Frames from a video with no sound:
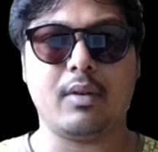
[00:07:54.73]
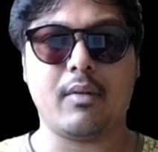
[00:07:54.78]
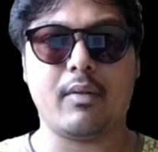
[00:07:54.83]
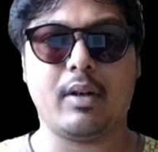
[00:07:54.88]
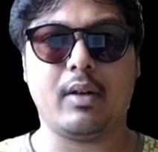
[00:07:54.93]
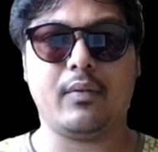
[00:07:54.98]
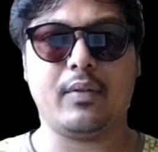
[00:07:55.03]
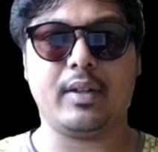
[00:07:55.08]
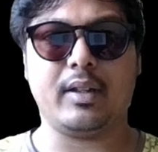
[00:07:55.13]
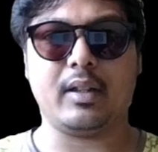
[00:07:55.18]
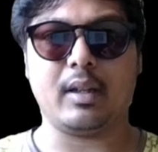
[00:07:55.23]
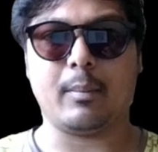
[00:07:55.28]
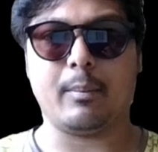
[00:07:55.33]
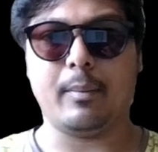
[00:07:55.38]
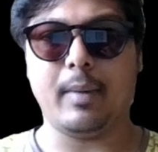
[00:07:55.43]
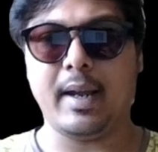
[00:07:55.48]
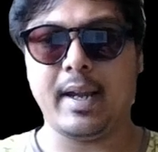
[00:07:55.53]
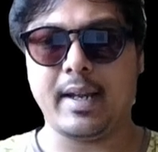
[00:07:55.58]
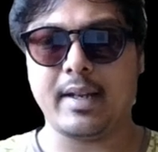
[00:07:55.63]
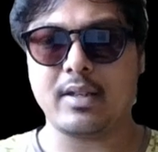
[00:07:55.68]
we will win the
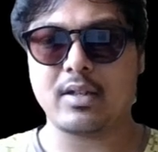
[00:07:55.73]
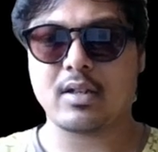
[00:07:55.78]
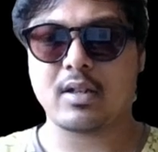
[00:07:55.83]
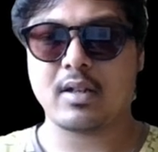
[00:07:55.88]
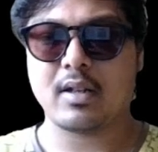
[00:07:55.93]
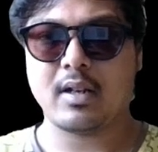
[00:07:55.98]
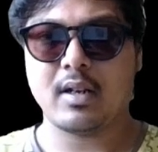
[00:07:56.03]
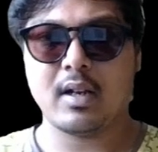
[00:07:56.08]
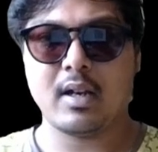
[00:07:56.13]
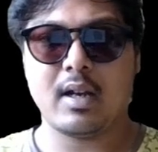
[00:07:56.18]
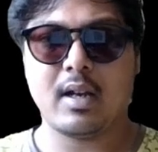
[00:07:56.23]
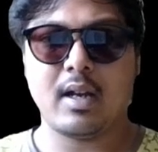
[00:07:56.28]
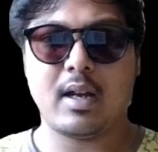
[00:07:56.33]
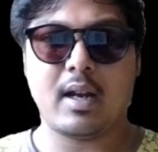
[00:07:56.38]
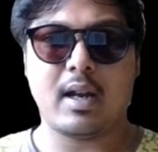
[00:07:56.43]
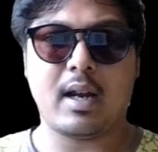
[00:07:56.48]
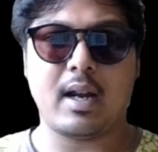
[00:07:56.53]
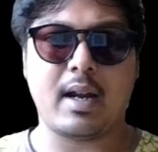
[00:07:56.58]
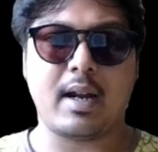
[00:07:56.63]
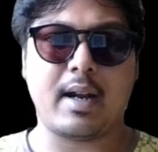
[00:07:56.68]
match.
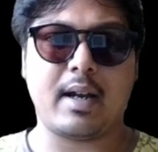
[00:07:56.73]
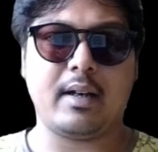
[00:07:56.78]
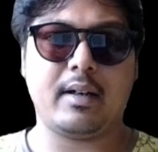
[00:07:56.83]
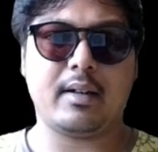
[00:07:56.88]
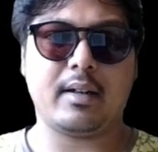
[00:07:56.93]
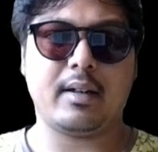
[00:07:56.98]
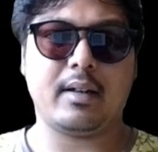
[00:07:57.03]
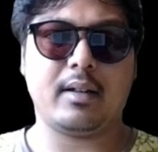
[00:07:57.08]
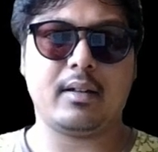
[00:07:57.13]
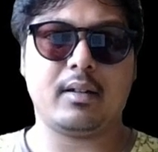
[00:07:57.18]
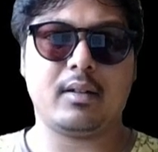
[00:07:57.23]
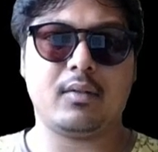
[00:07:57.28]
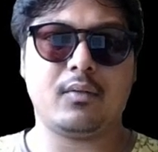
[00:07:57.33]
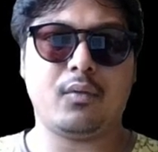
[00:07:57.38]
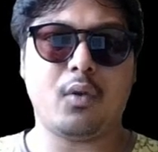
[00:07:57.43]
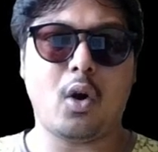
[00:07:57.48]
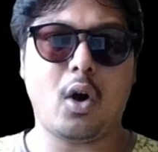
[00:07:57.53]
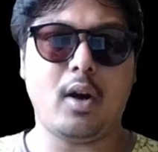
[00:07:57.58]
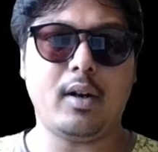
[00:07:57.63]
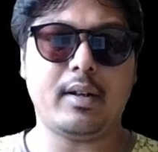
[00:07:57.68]
And
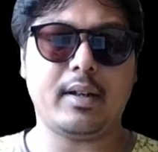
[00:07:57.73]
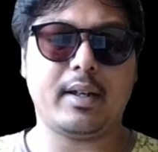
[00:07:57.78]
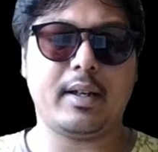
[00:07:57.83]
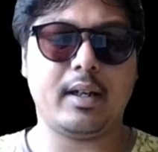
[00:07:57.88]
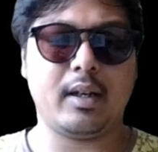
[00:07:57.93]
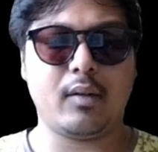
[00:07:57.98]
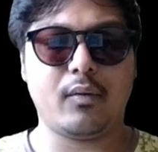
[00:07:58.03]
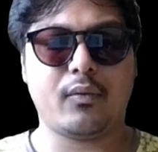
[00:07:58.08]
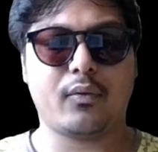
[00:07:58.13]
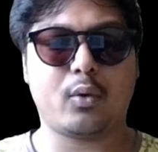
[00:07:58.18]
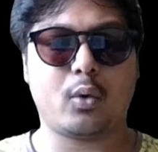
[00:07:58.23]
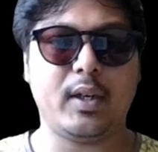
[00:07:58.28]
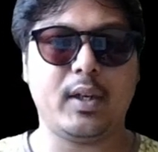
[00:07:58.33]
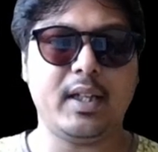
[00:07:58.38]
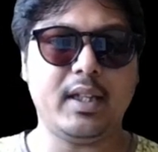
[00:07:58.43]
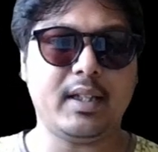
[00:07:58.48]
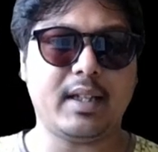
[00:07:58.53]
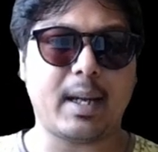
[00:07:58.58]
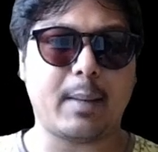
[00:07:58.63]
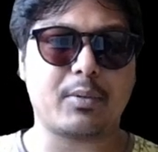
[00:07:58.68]
what if
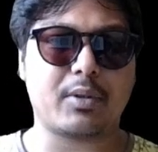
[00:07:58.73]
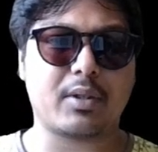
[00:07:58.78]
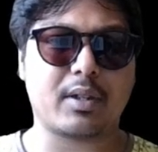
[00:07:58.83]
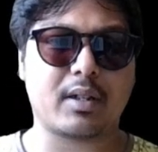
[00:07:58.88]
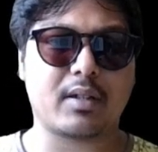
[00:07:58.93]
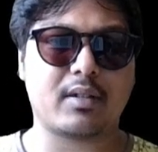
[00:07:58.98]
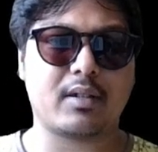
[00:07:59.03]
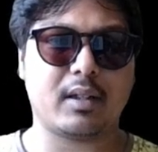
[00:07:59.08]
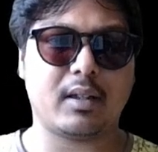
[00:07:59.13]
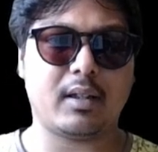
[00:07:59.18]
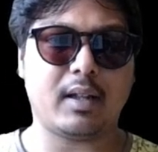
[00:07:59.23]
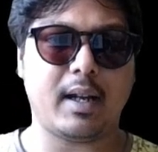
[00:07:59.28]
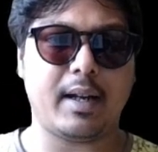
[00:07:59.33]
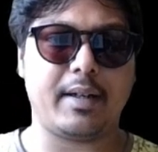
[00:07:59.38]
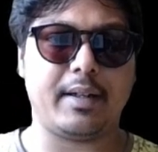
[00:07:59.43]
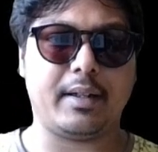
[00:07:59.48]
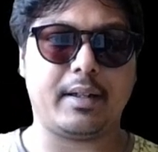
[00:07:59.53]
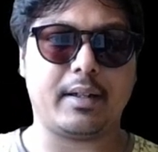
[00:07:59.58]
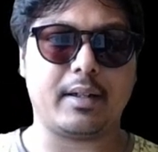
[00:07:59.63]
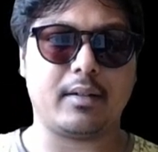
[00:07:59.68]
queen captures the
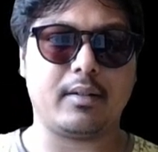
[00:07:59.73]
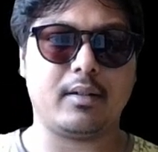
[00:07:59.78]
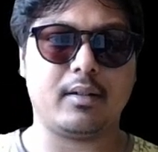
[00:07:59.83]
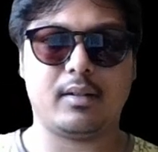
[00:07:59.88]
knight?